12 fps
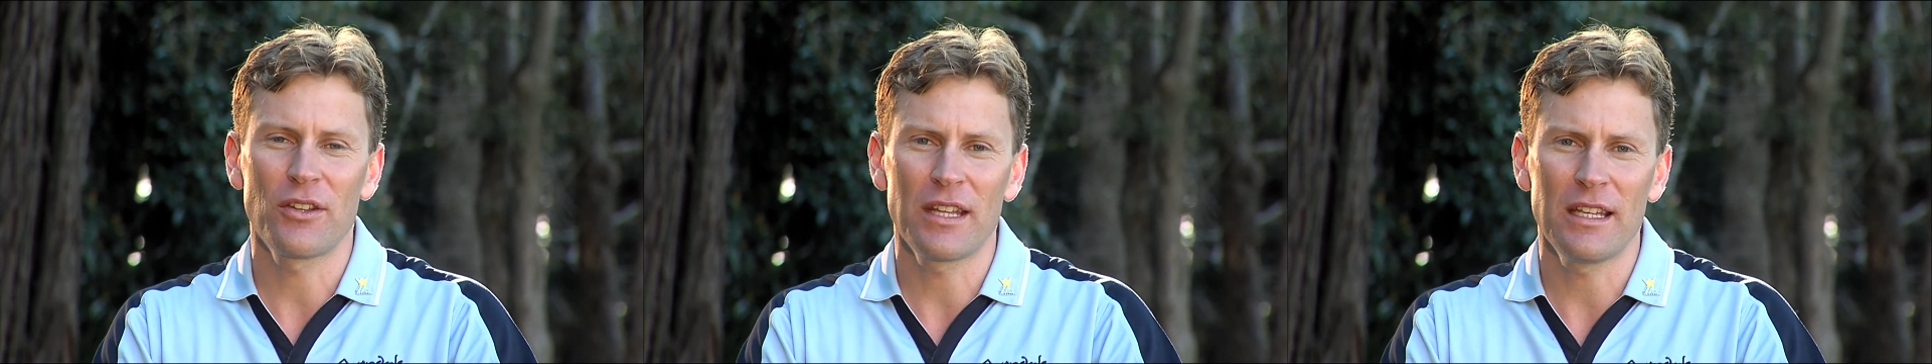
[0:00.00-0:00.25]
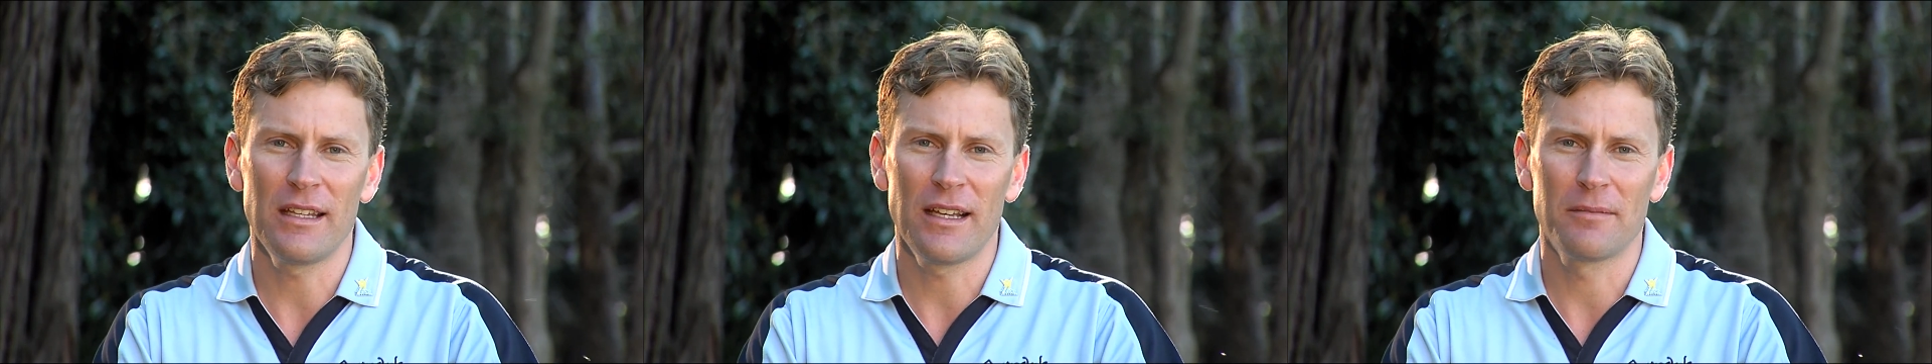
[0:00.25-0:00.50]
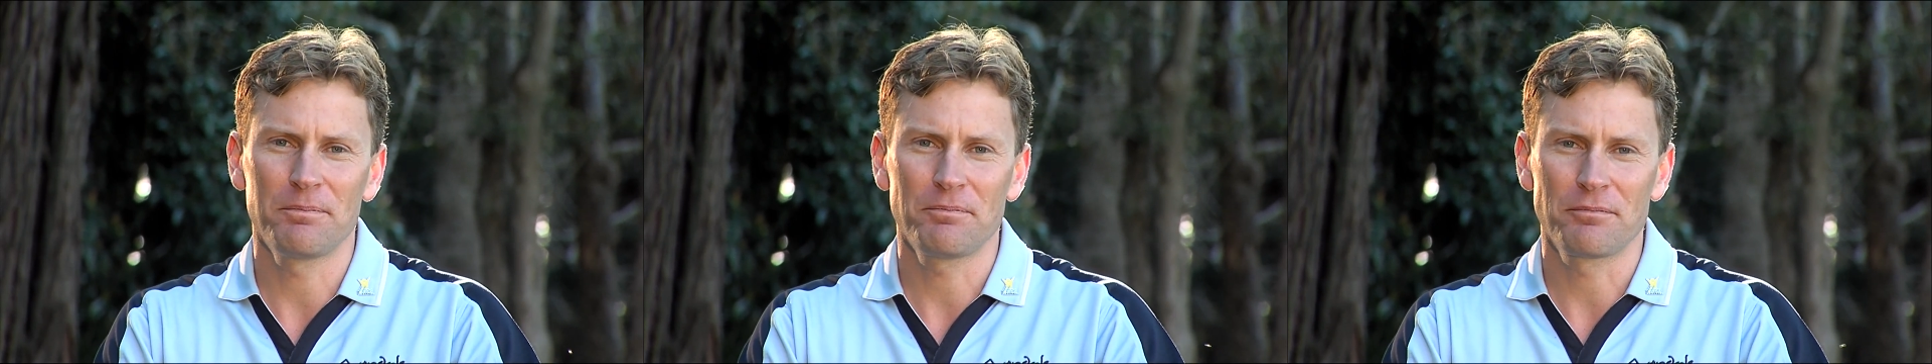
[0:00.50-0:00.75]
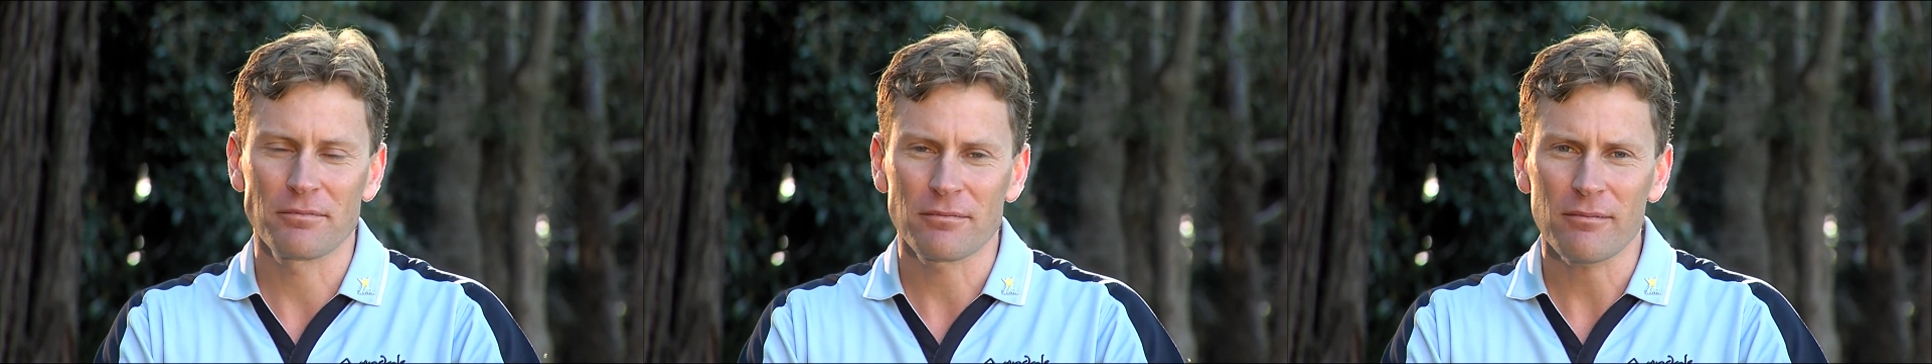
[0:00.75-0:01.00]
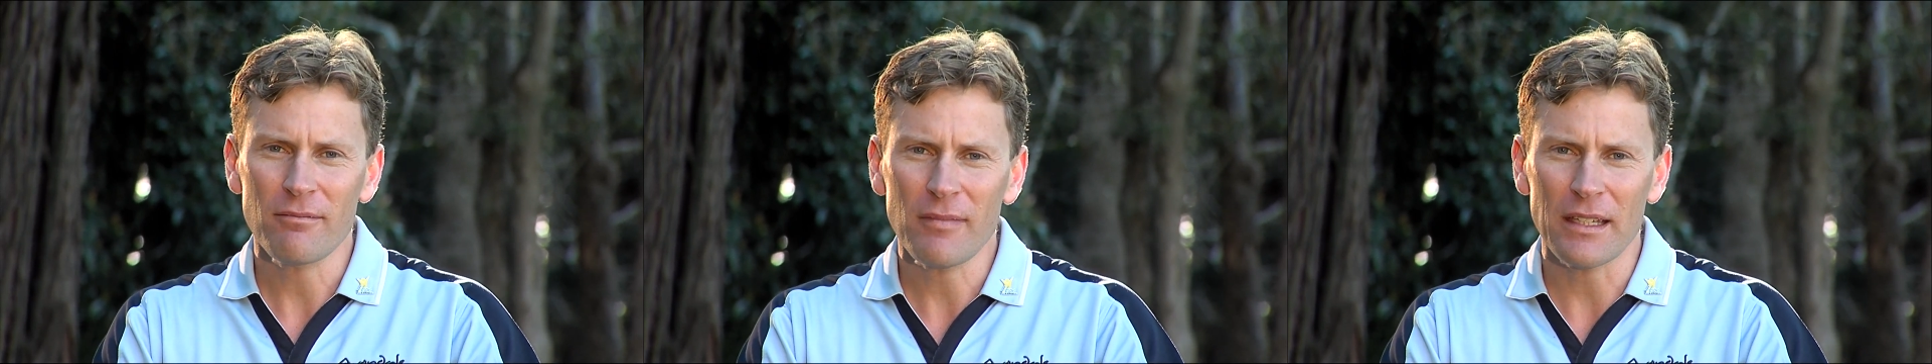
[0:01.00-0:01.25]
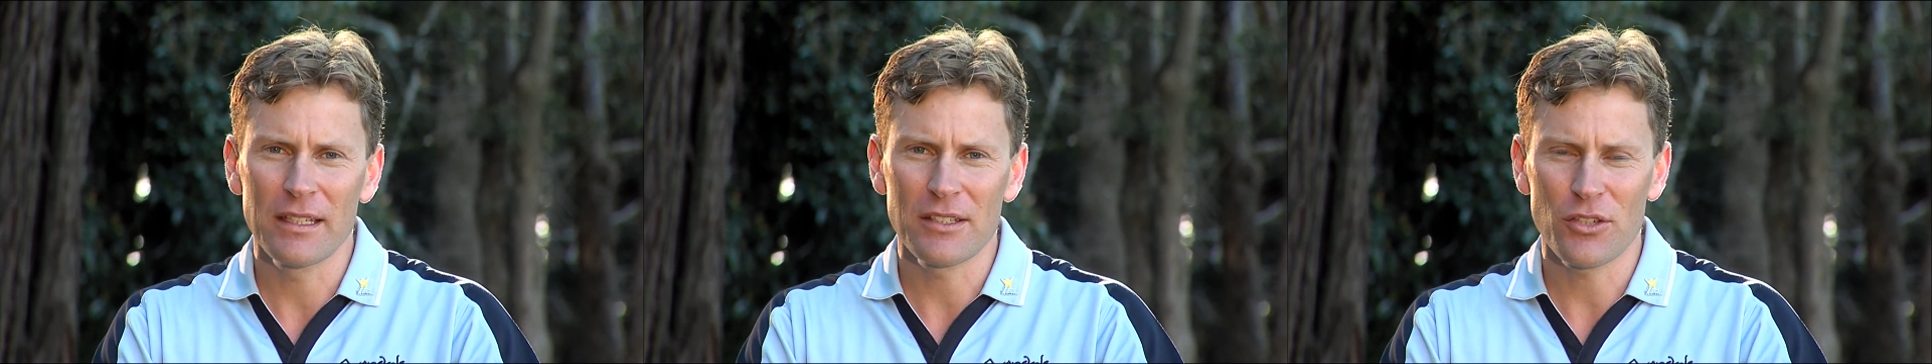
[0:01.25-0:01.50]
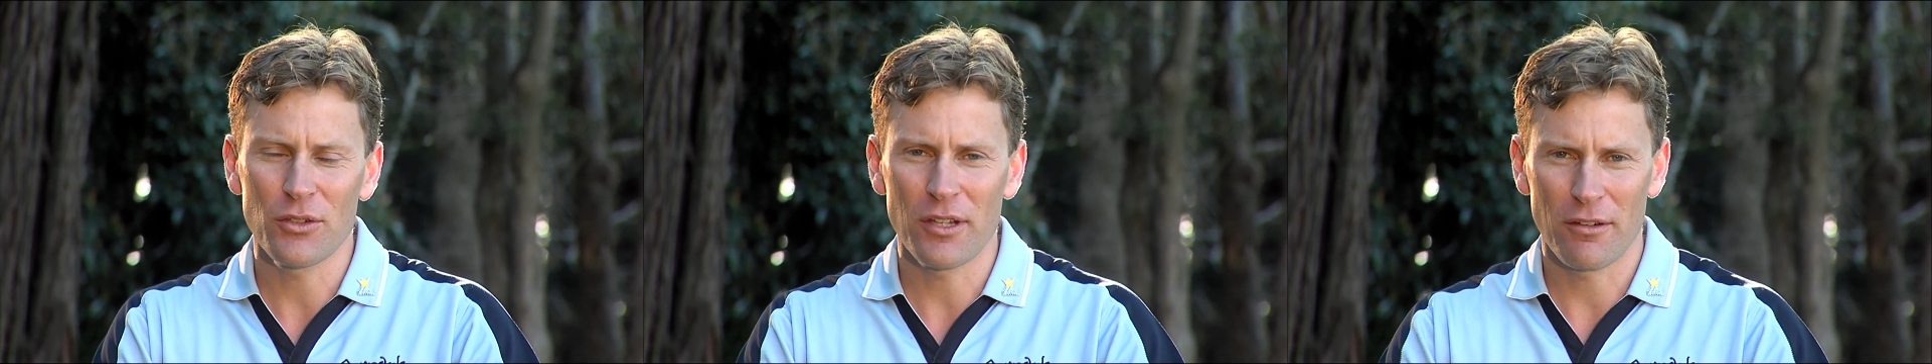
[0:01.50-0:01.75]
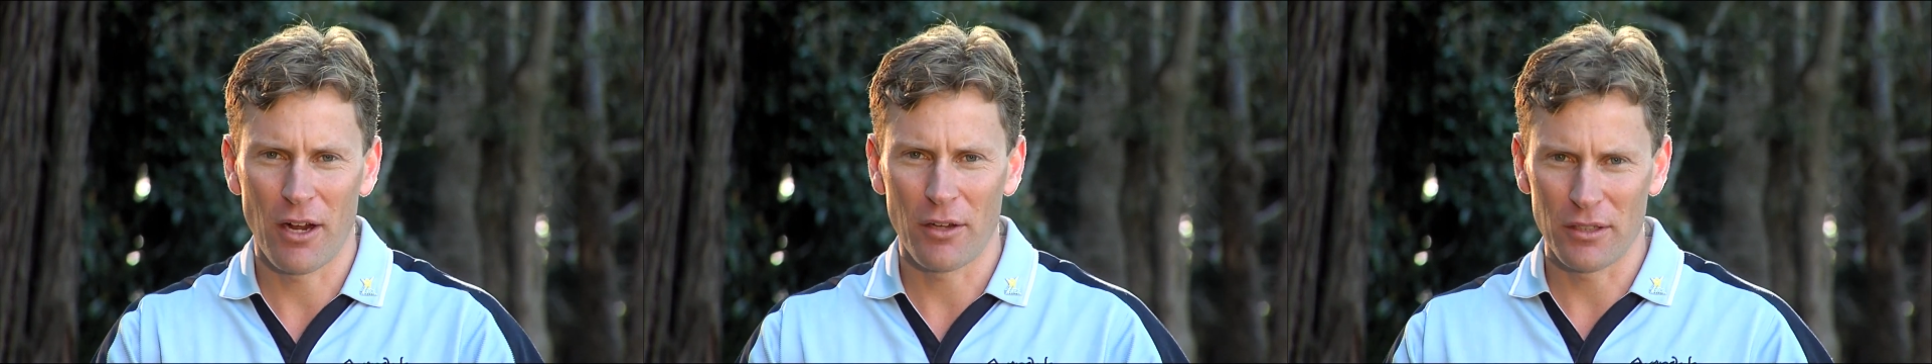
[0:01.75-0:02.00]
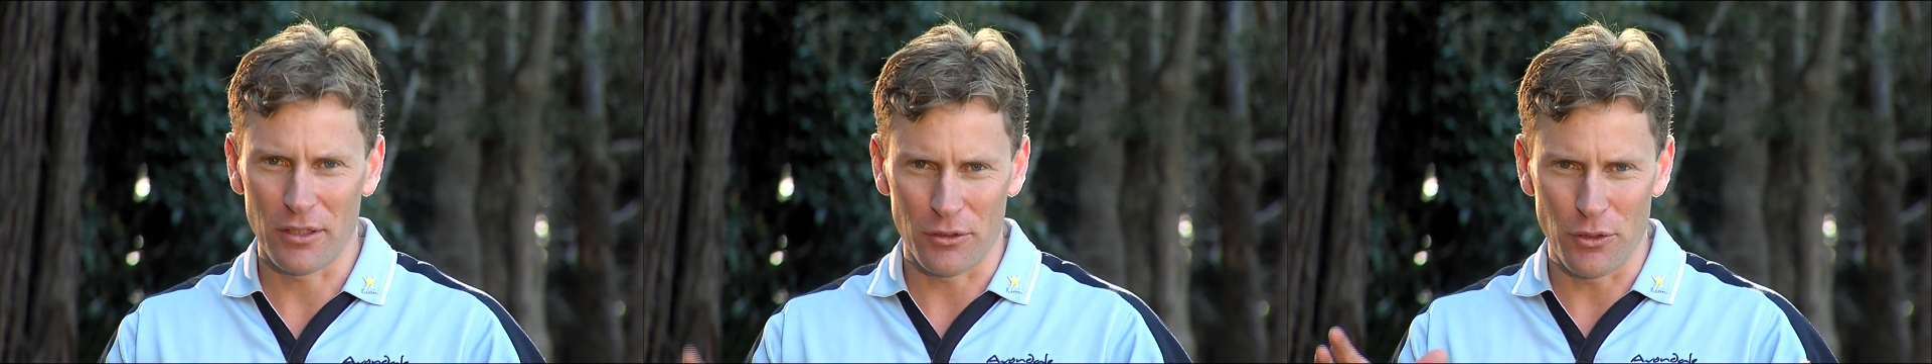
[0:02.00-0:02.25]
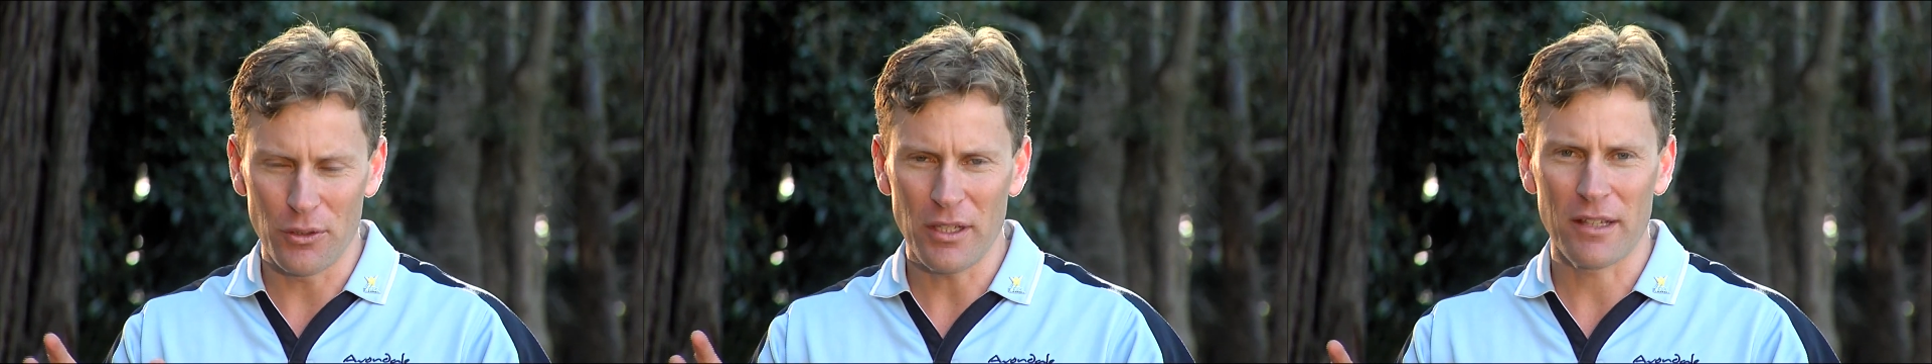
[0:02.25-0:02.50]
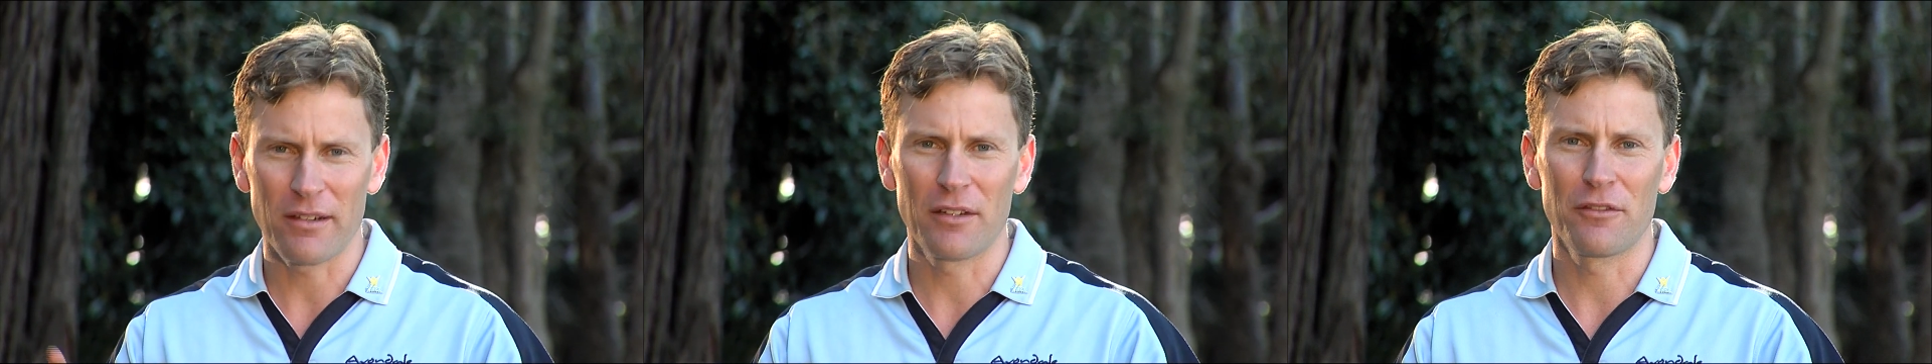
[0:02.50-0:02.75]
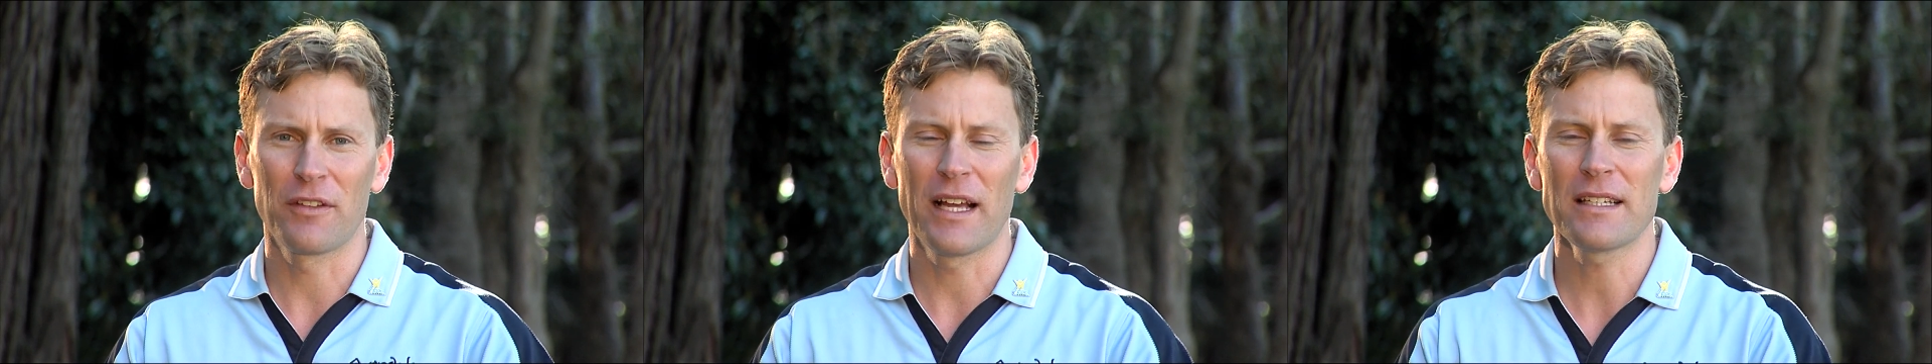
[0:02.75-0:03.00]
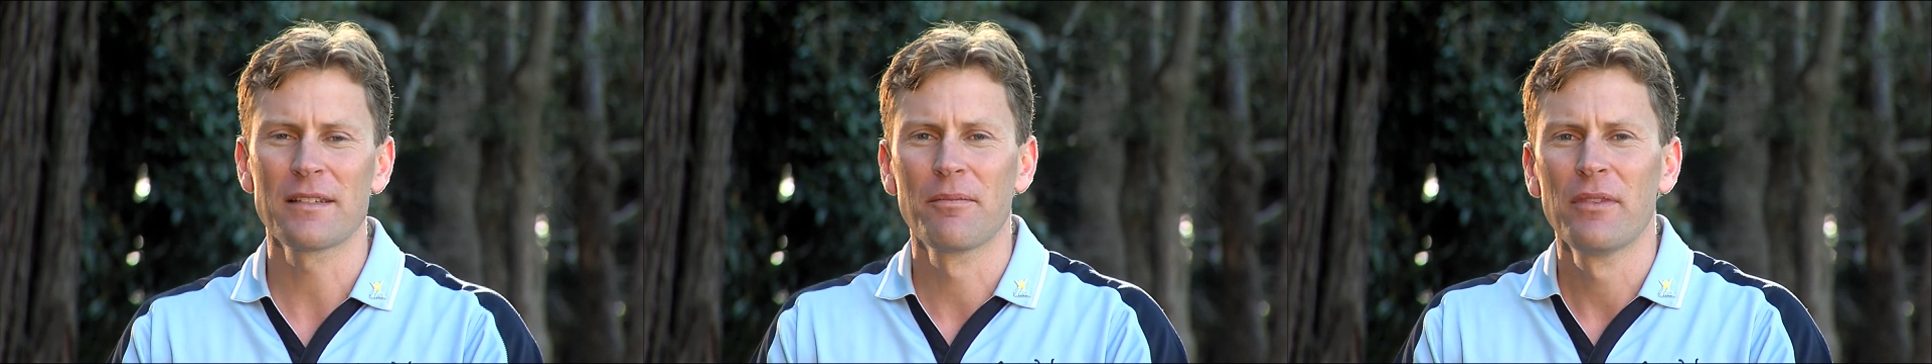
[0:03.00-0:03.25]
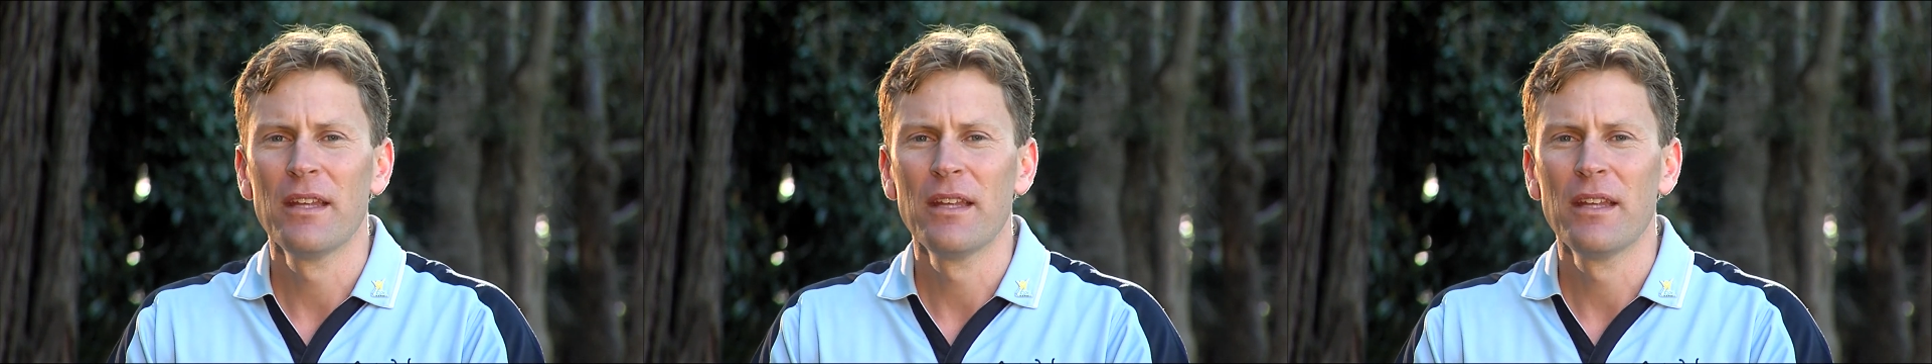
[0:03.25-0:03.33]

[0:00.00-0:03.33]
their own little unit, their own flat,